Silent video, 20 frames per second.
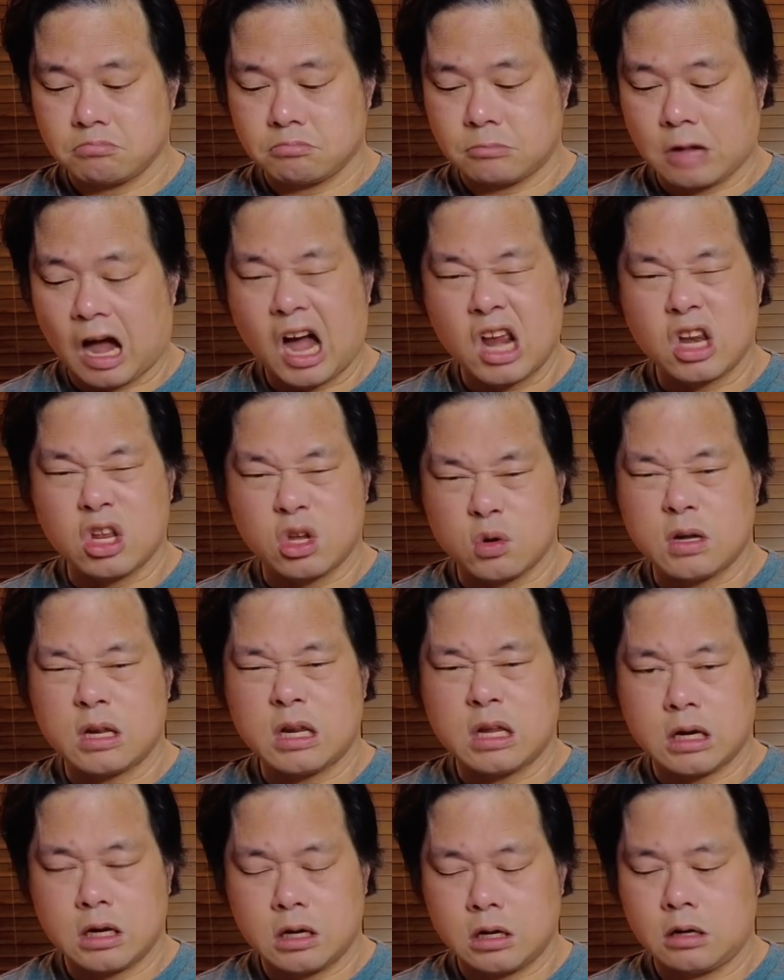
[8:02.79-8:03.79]
I knew he
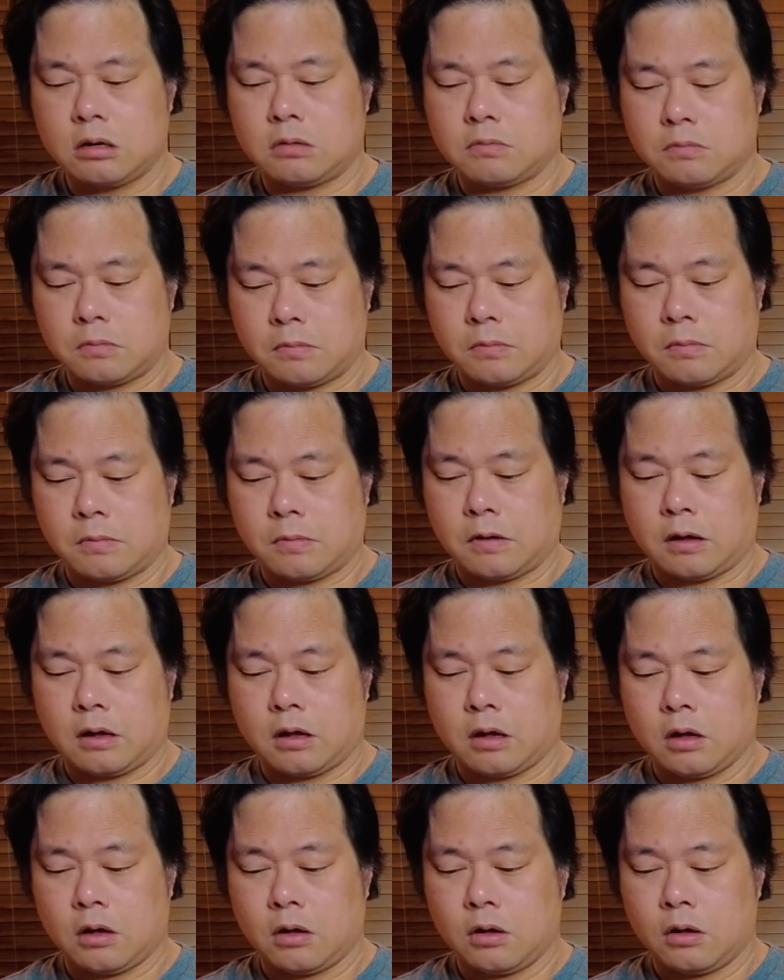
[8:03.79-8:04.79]
did.
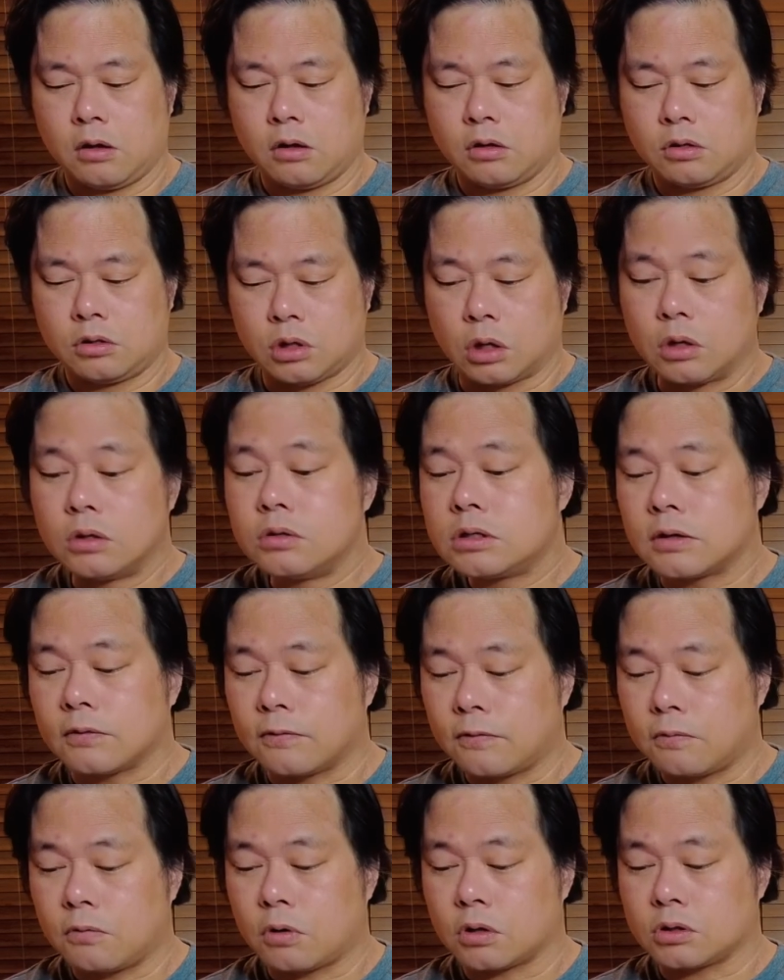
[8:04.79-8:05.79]

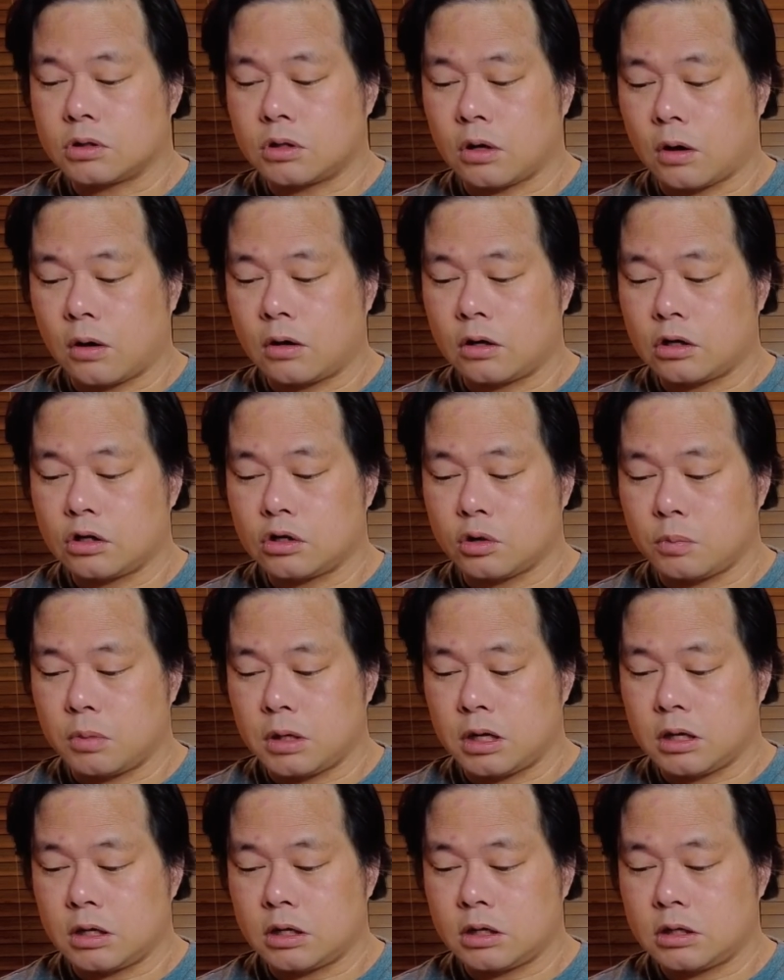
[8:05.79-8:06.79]
Joseph was going to
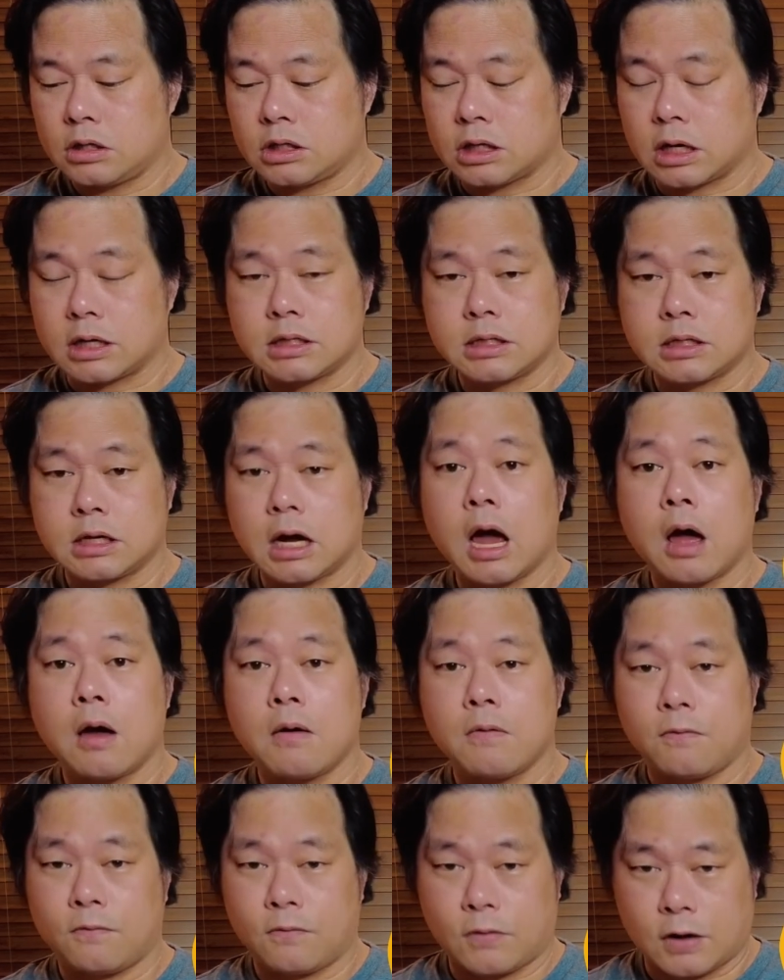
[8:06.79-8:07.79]
be just
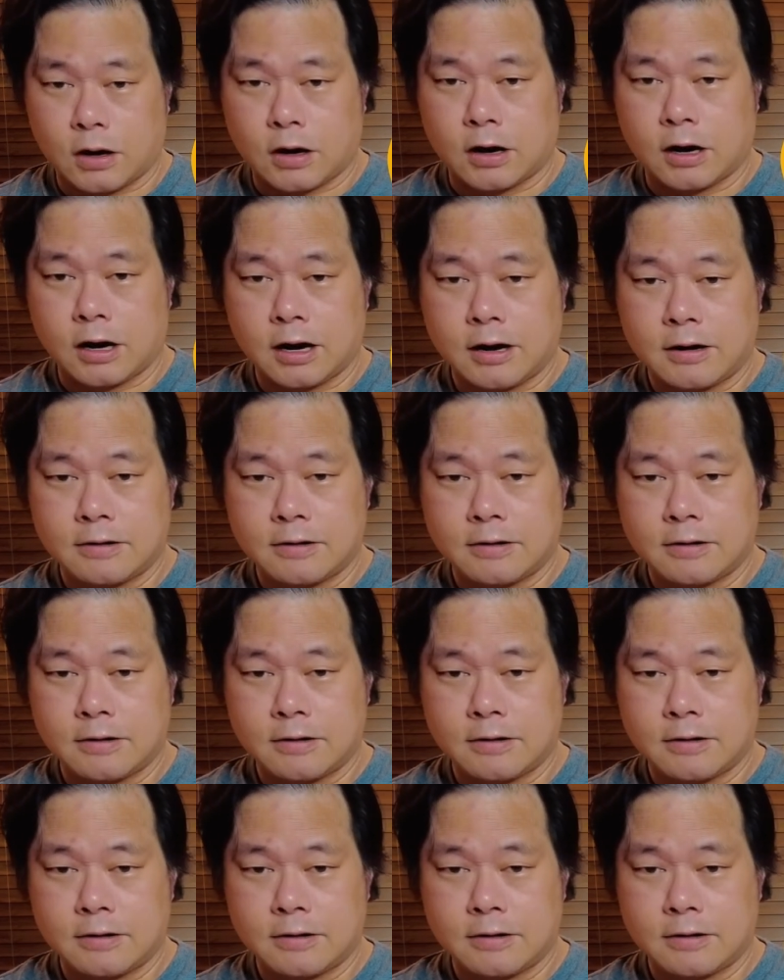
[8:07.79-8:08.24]
fine.